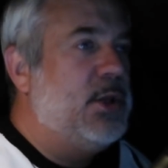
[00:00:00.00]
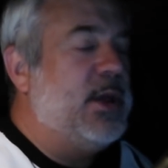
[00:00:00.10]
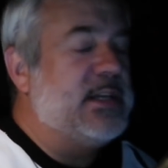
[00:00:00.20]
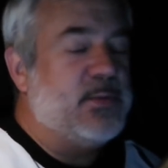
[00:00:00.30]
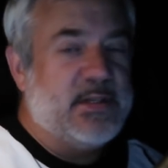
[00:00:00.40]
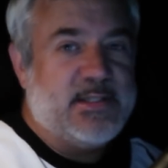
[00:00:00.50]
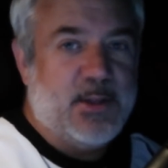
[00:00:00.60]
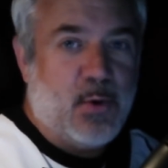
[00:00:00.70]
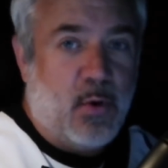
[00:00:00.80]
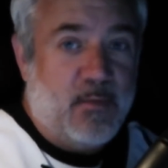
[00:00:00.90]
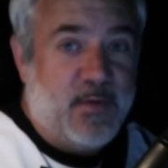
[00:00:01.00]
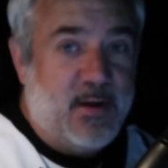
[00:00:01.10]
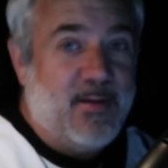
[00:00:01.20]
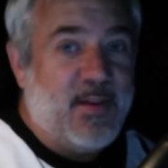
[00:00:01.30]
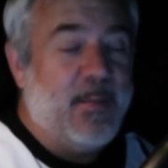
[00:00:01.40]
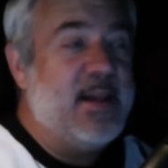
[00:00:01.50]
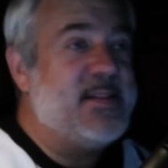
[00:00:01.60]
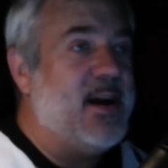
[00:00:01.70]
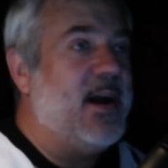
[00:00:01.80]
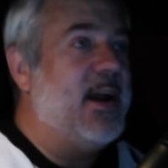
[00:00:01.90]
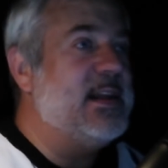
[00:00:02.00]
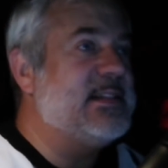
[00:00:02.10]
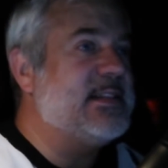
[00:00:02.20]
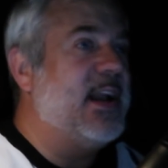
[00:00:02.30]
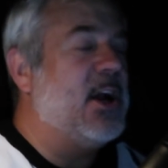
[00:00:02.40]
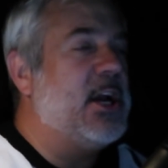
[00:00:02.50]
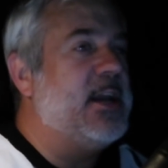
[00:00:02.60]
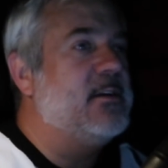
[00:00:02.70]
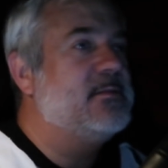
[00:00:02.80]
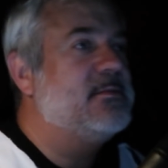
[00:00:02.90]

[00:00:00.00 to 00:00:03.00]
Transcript: You guys want to see the cornfield? I mean, it's high. It's scary.